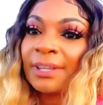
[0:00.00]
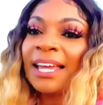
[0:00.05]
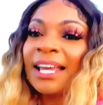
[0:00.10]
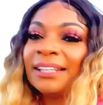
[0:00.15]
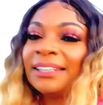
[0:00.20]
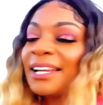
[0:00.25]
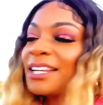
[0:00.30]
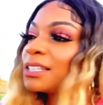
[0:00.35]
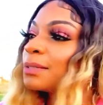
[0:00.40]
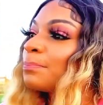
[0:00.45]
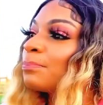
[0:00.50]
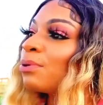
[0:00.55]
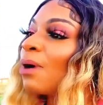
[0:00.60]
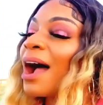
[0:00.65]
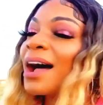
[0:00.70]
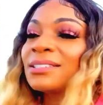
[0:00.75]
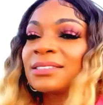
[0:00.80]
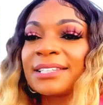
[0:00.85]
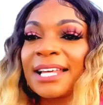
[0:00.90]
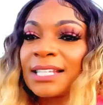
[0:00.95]
There's a
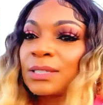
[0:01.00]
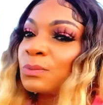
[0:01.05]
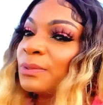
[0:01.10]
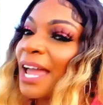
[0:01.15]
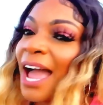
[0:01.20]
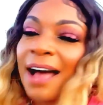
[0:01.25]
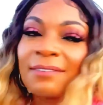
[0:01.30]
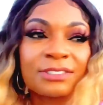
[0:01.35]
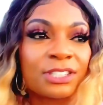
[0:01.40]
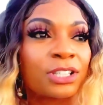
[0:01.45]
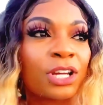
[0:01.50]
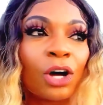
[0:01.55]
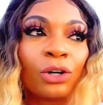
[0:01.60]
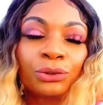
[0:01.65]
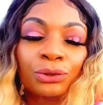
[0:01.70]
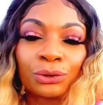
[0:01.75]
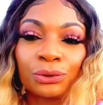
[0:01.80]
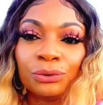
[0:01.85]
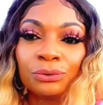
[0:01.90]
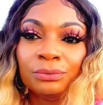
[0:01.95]
process we have to go
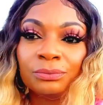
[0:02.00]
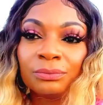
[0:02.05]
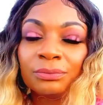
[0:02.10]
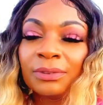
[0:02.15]
through.